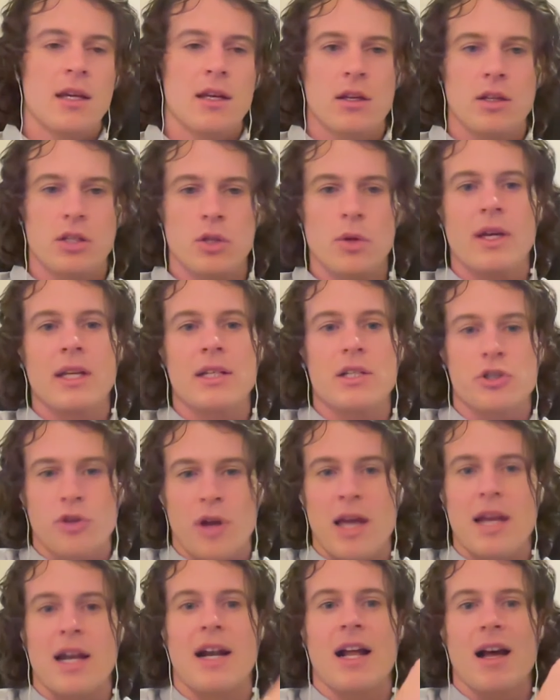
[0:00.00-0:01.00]
You can
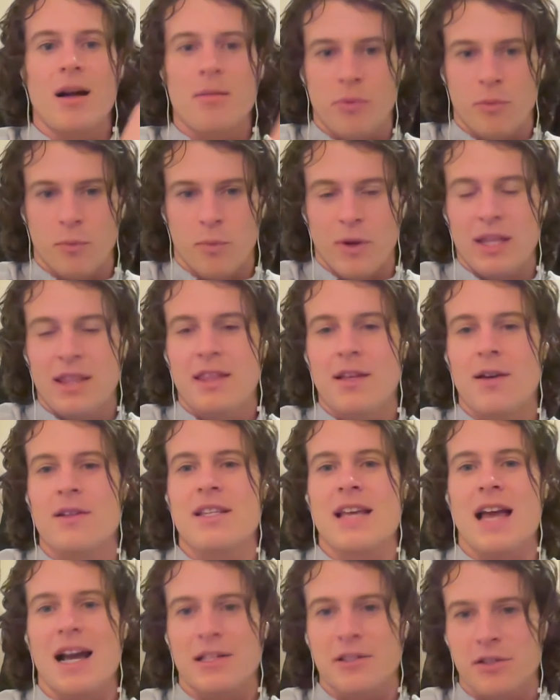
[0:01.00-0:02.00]
train it up with those
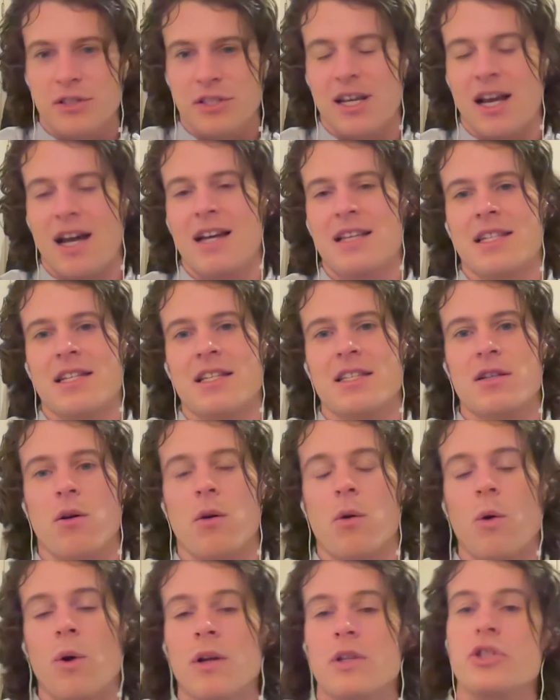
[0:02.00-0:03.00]
exercises
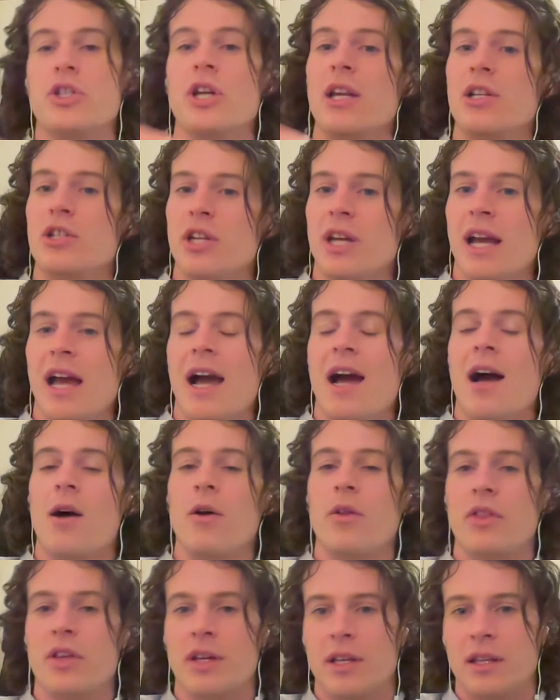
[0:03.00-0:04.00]
or changing how
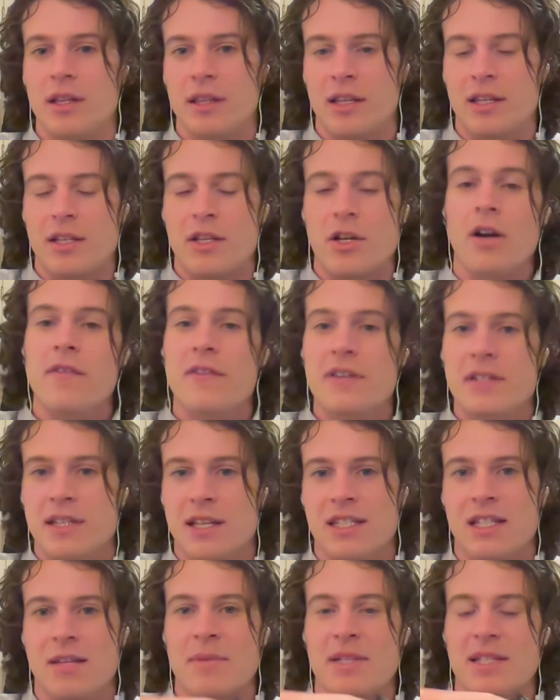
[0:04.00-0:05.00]
the nervous
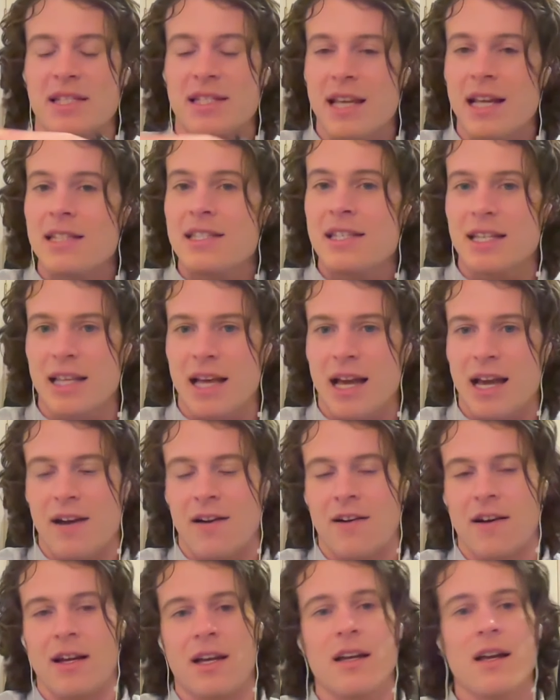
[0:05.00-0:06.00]
system is sensing that
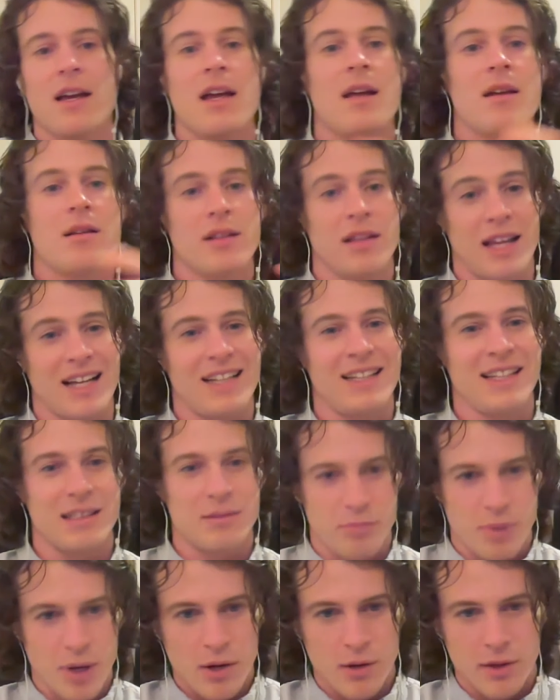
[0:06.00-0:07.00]
area, likely
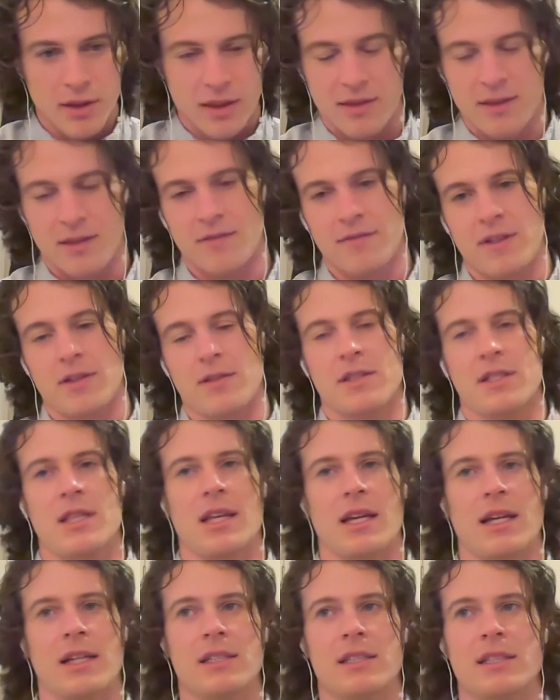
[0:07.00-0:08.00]
both of those
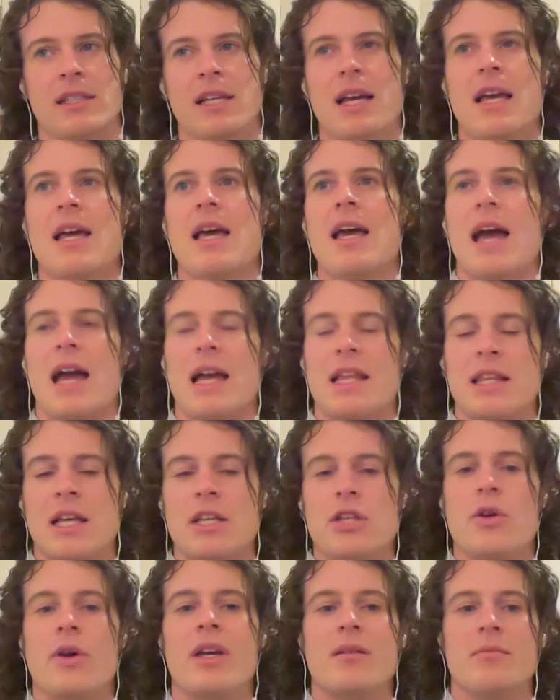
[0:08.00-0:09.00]
things. And then
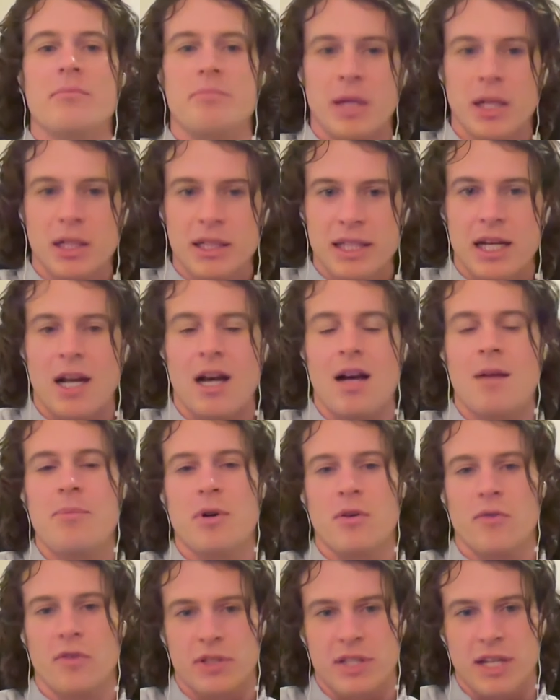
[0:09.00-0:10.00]
you can build it up
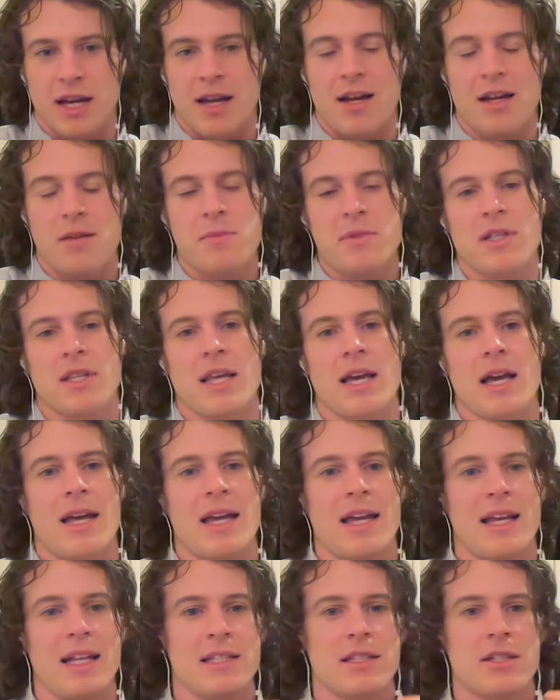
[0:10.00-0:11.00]
over time so that
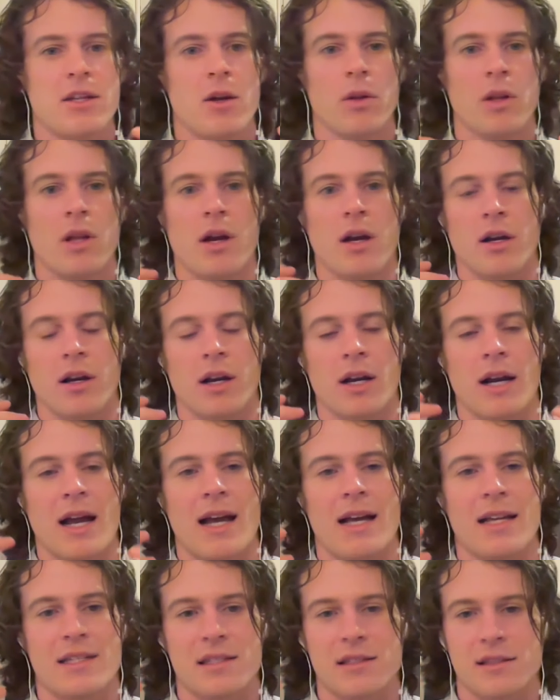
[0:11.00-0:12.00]
it's no longer
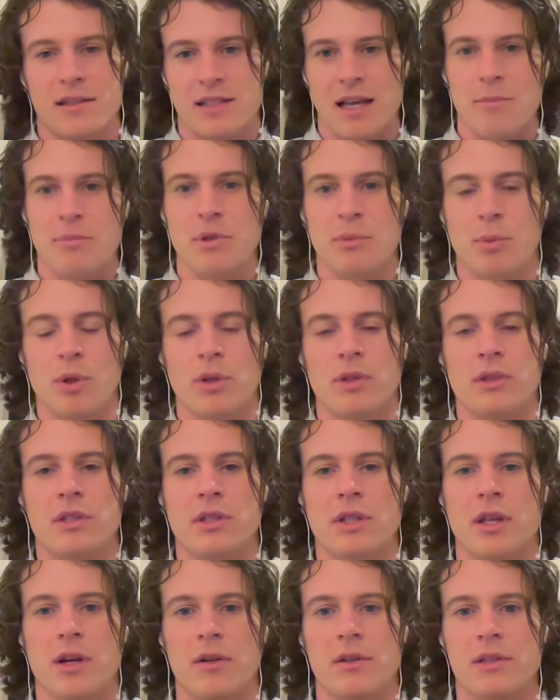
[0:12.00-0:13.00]
as susceptible to
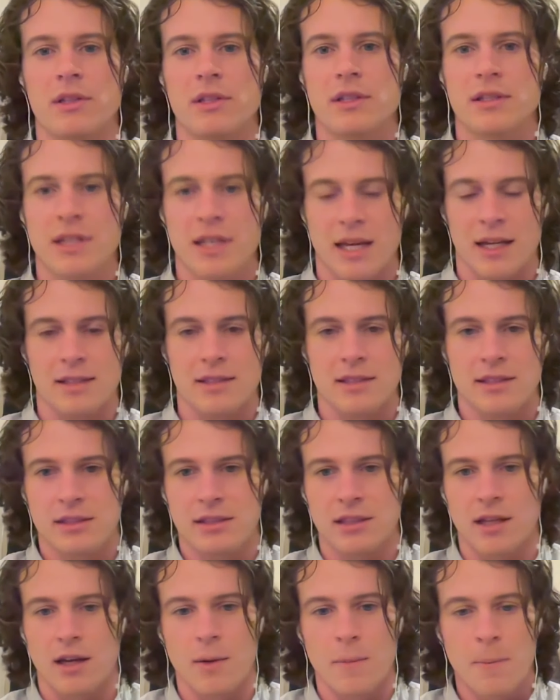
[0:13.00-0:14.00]
those things.
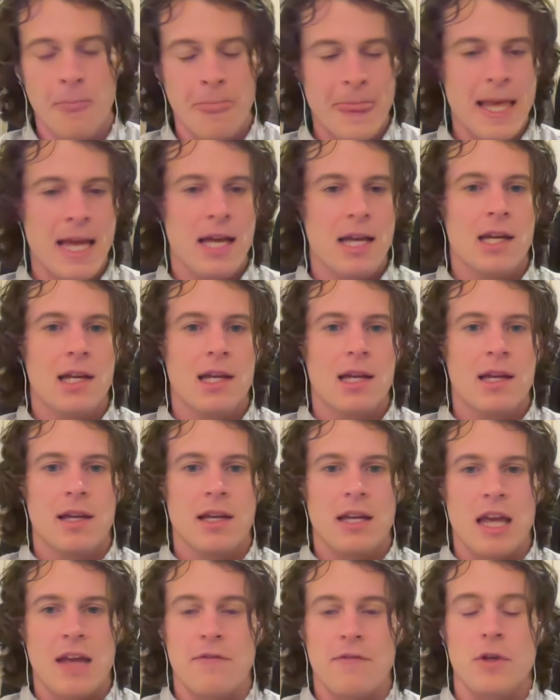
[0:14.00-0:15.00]
So
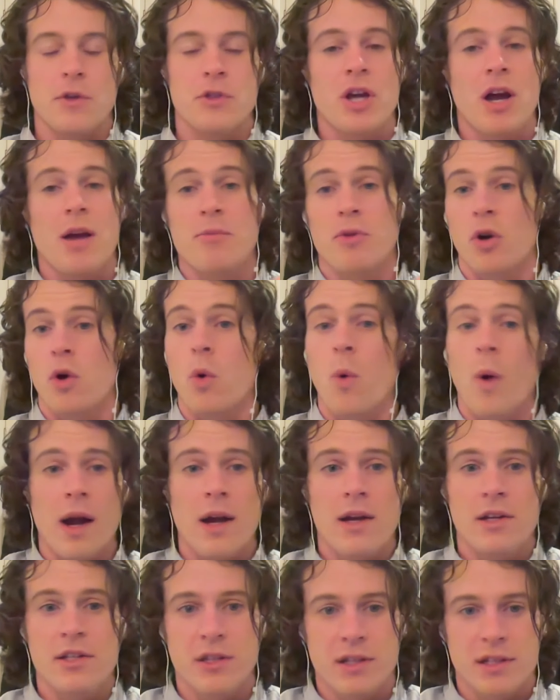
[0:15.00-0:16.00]
if your job
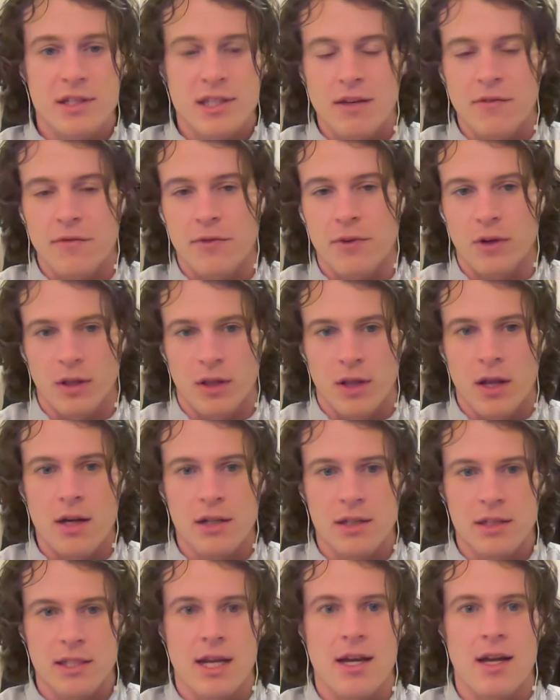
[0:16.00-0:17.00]
requires you to sit for a
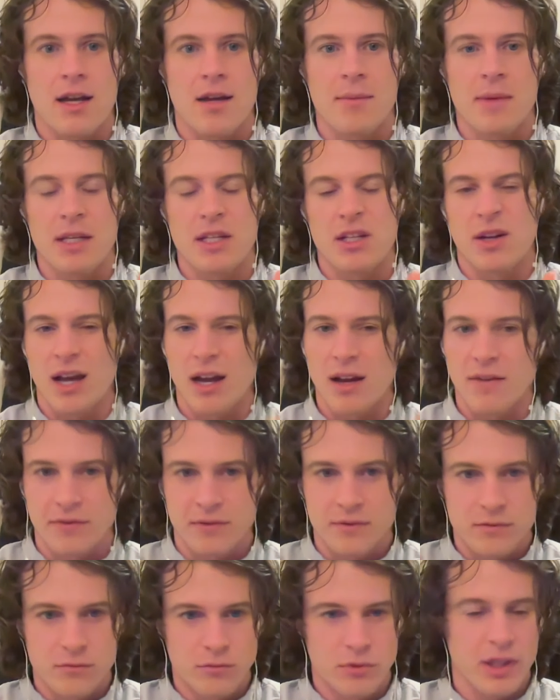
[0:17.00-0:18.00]
long time and you have
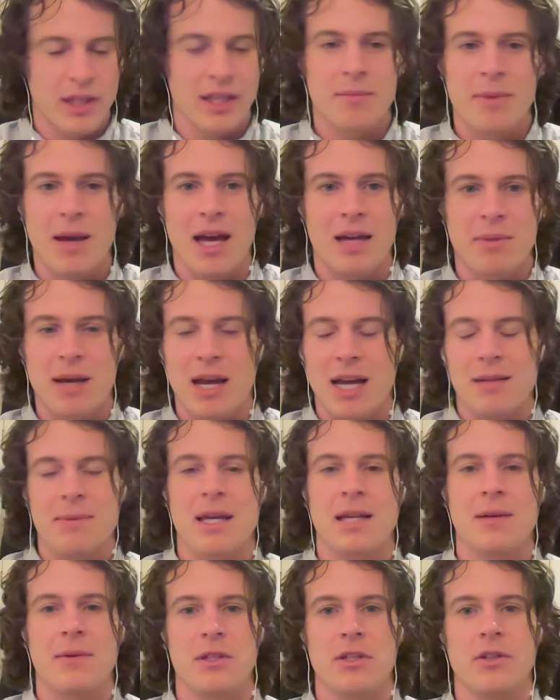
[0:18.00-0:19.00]
really bad back
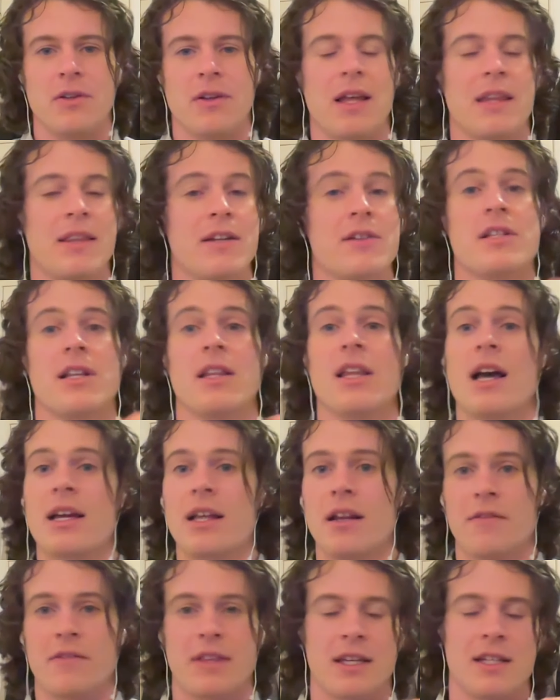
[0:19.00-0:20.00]
pain and do that, there's a lot
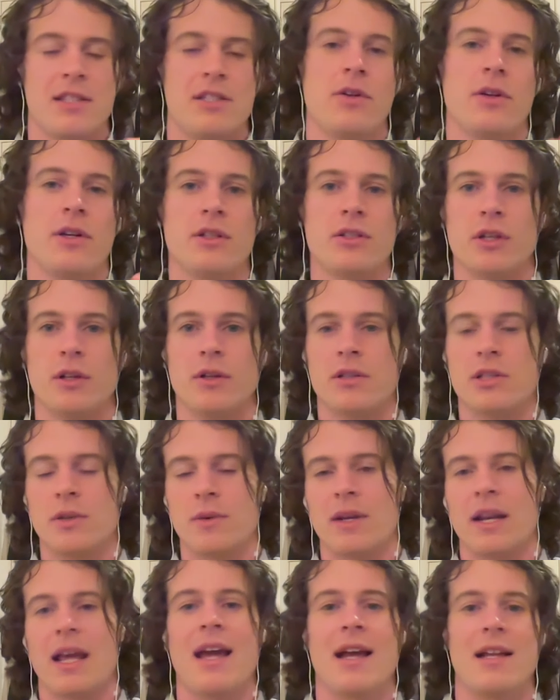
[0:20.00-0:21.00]
of things you can do to
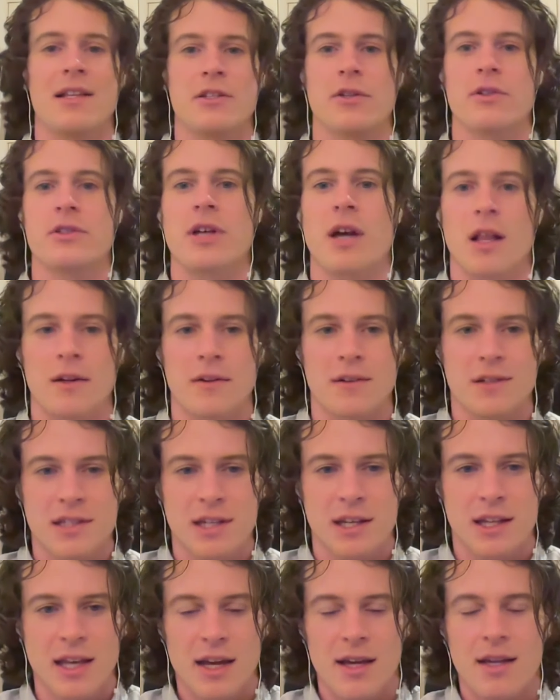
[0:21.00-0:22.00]
enhance your tolerance to
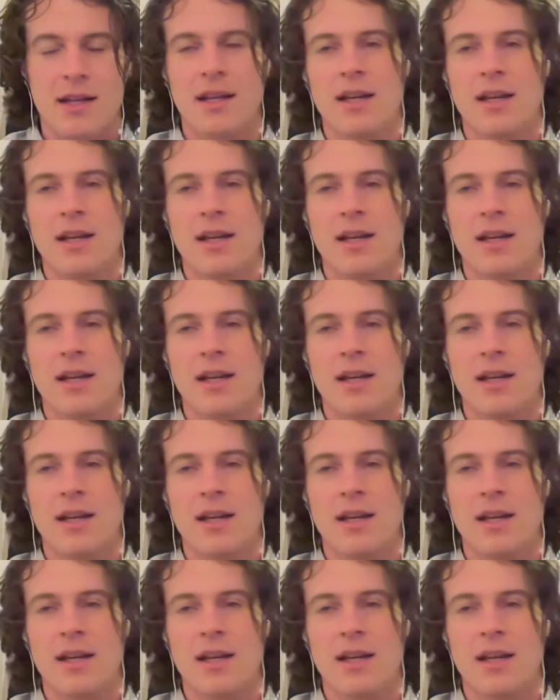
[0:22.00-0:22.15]
that.